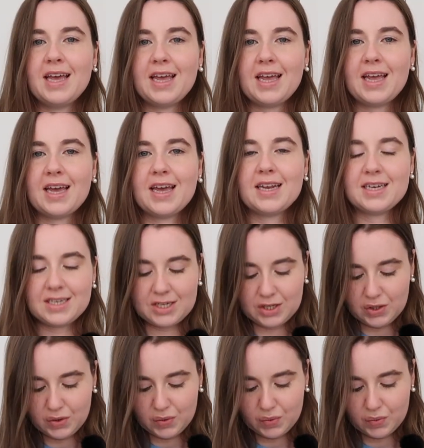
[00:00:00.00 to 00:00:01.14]
and
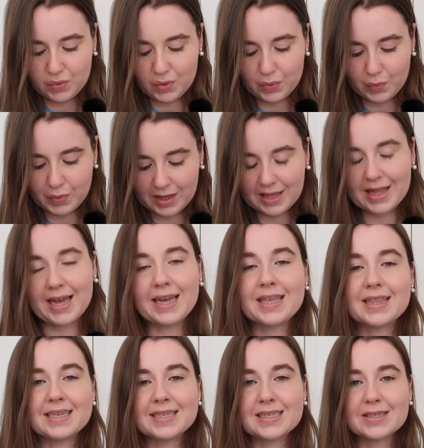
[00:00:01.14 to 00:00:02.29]
you really like
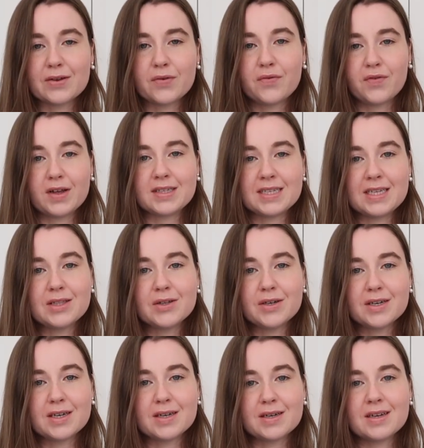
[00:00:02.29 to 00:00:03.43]
this fuzzy
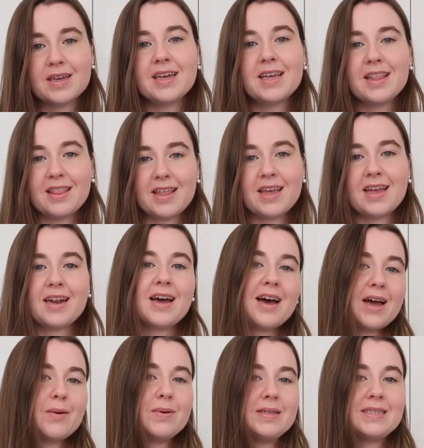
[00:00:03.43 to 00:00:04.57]
look, then
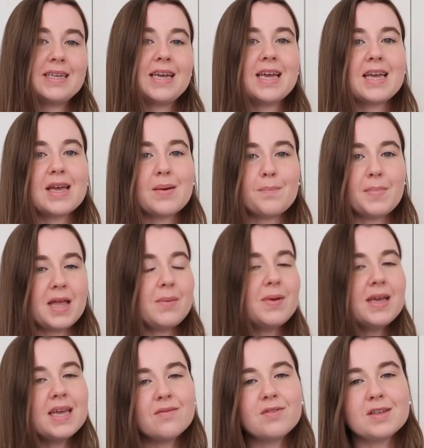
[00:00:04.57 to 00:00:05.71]
I would say
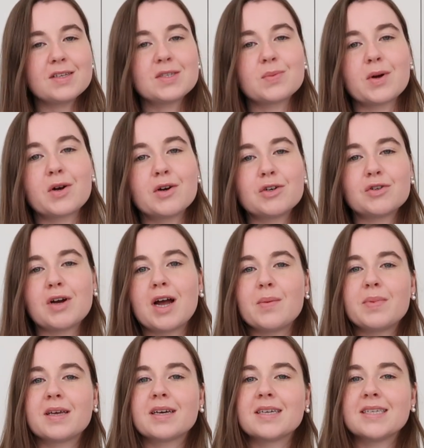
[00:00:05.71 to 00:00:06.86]
maybe give this sweater a try,
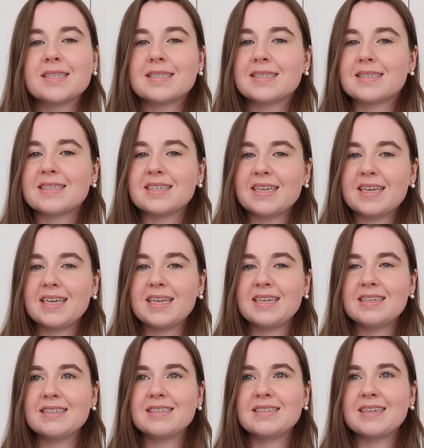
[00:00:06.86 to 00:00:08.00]
because it
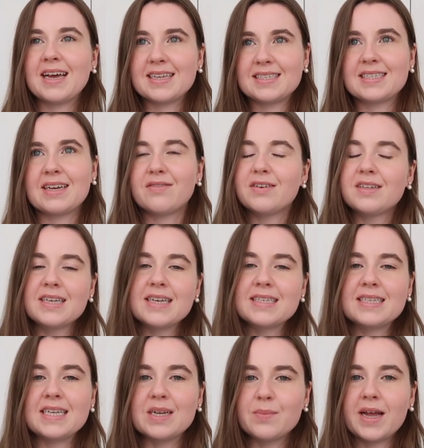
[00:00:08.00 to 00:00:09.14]
has definitely
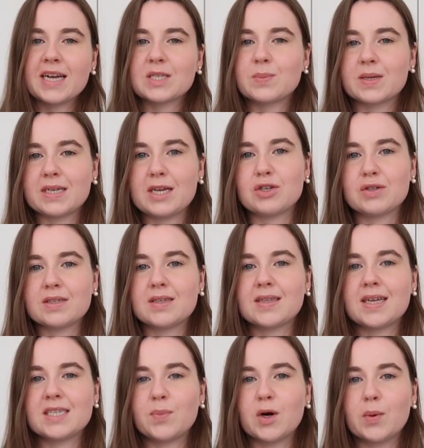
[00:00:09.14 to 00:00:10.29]
exceeded my expectations in
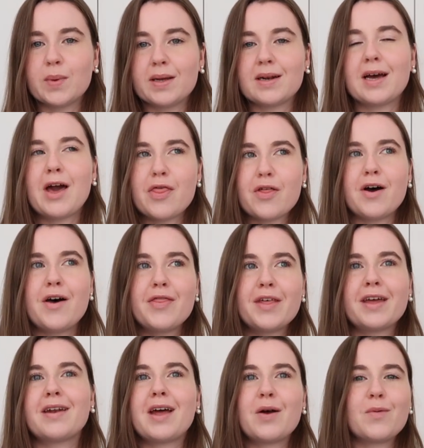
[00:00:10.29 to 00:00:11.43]
that department. I thought
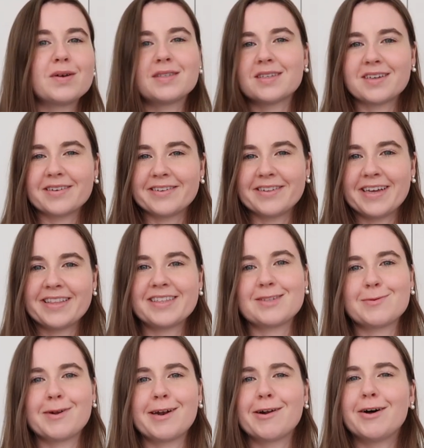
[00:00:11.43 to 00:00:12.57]
that I wasn't gonna like this
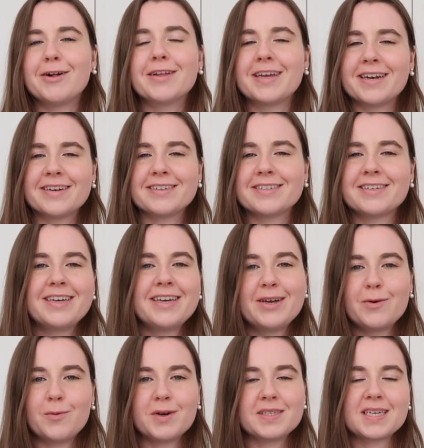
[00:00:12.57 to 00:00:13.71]
one at all and
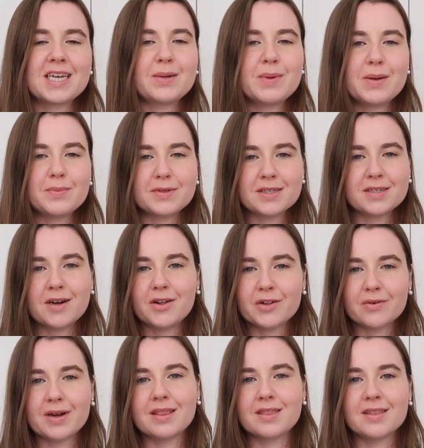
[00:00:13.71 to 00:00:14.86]
wasn't gonna be able to
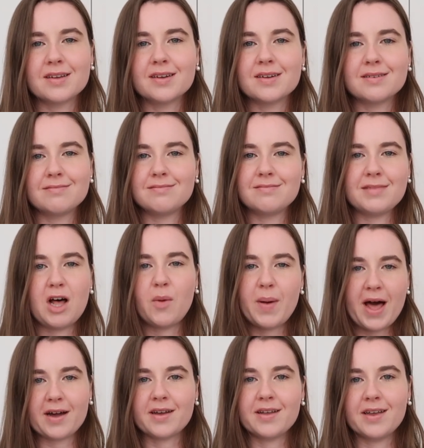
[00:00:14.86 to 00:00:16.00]
tolerate the
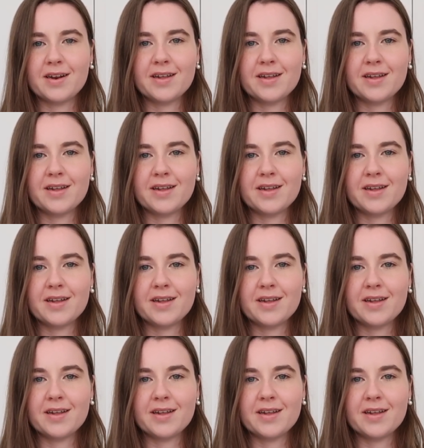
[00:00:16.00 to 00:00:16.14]
alpaca in